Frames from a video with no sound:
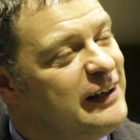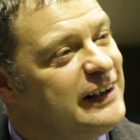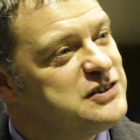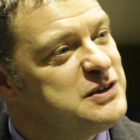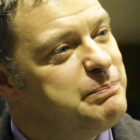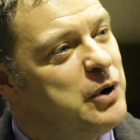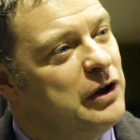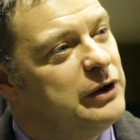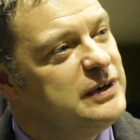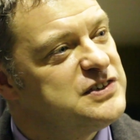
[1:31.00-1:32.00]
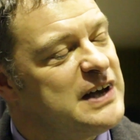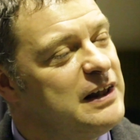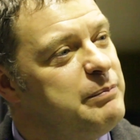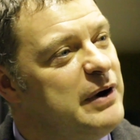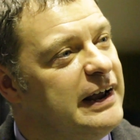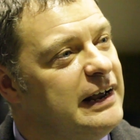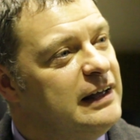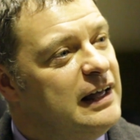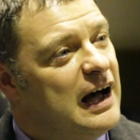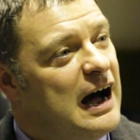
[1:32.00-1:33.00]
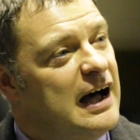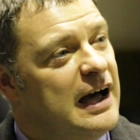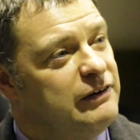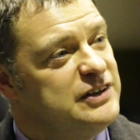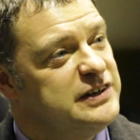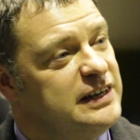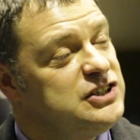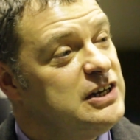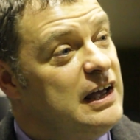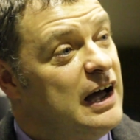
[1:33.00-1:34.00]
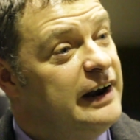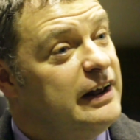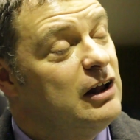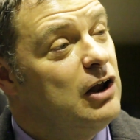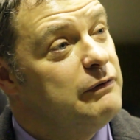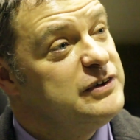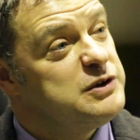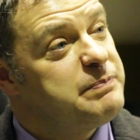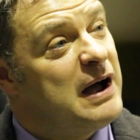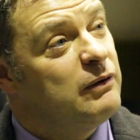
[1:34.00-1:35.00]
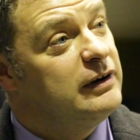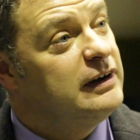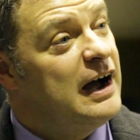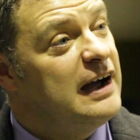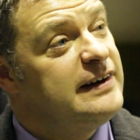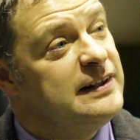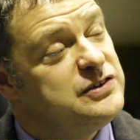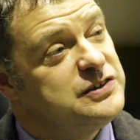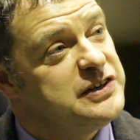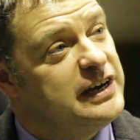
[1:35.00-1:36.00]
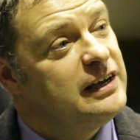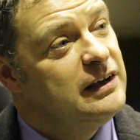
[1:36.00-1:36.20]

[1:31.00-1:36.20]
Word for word: I think it's important that we celebrate our heritage, and a lot of it is about identity.